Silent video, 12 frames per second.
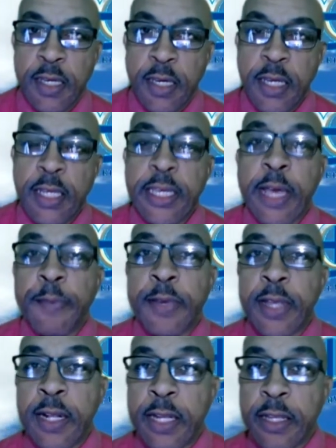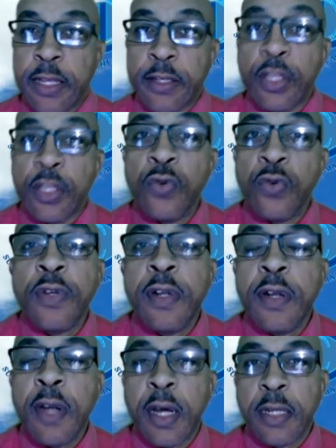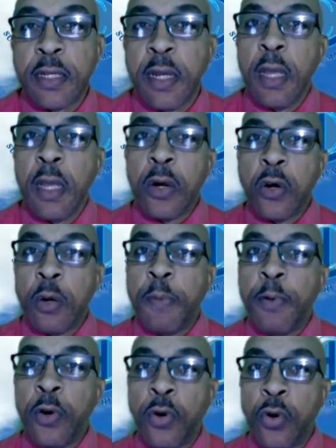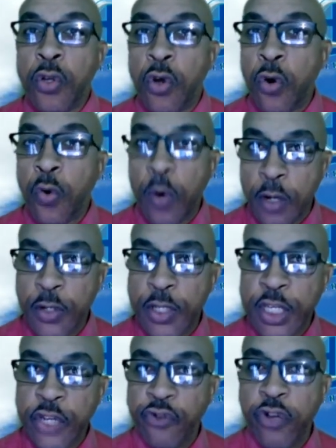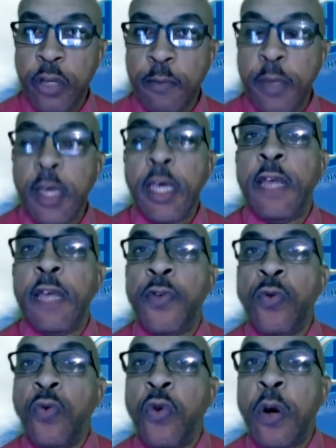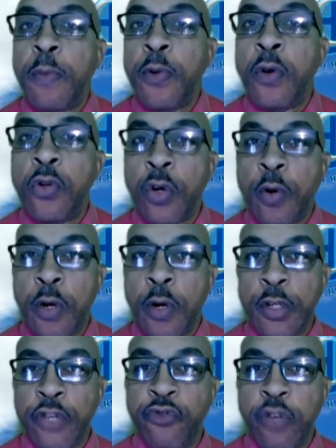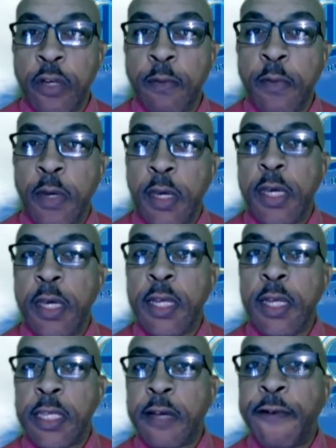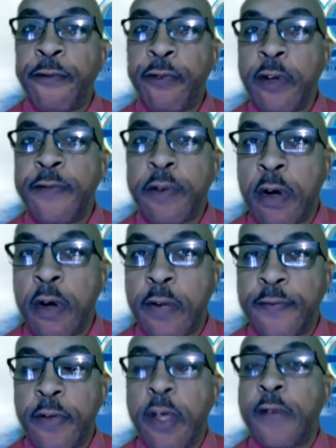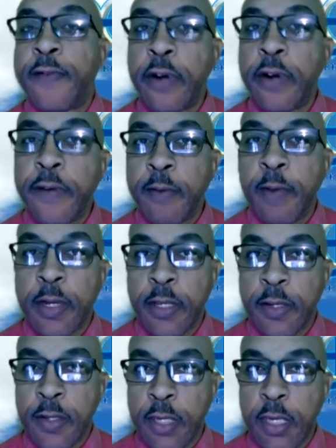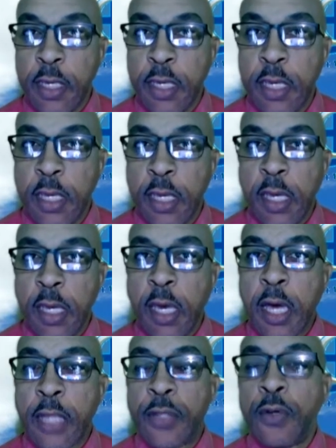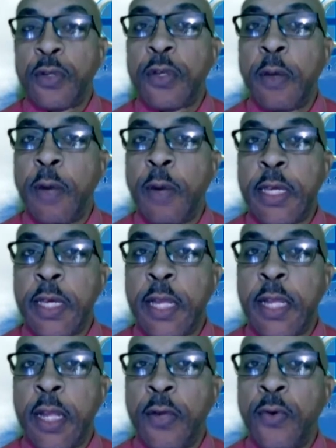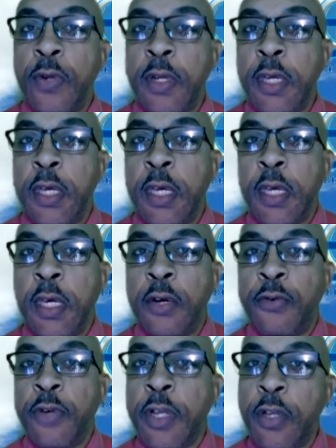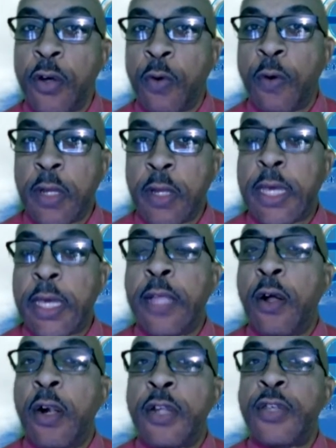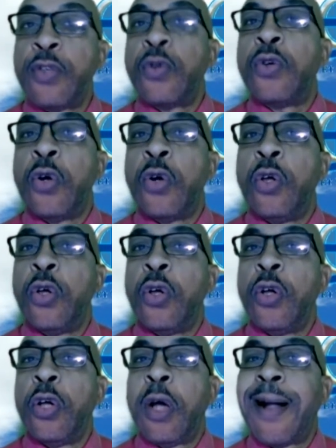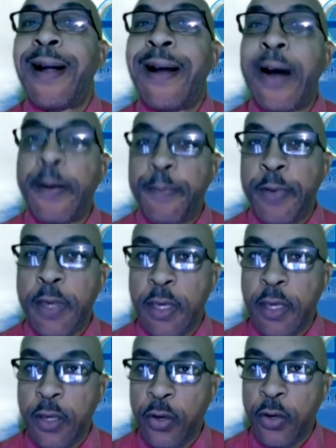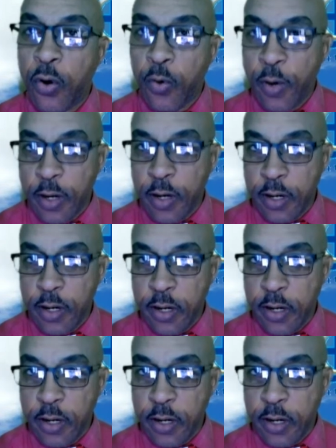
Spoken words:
in capital letters, do not upload your work to stream. If you upload your work to stream, it is a free for all for everybody to see. And so somebody can not only read your work, they can also copy your work.